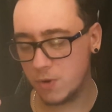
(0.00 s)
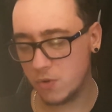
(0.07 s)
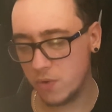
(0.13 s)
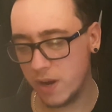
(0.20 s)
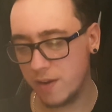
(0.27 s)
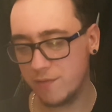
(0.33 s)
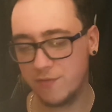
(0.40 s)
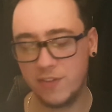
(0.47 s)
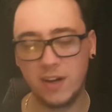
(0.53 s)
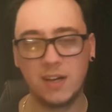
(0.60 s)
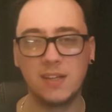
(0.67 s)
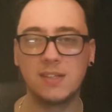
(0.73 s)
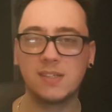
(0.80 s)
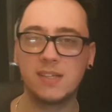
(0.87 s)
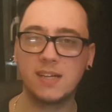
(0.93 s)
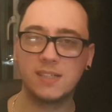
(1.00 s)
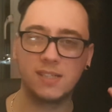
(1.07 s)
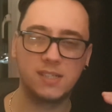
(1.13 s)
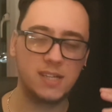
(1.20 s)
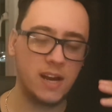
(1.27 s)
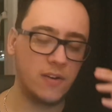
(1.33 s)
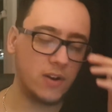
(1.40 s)
great villains
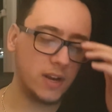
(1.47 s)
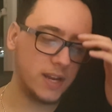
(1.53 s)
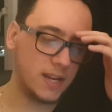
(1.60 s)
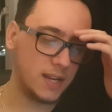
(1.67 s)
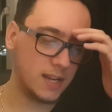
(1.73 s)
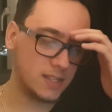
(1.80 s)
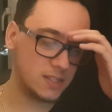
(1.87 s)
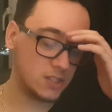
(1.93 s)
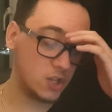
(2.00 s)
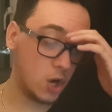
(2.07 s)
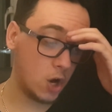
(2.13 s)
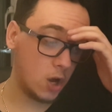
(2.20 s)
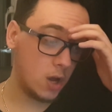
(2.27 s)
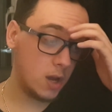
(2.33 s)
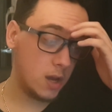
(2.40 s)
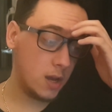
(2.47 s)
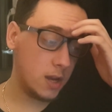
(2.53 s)
necessarily. It's not,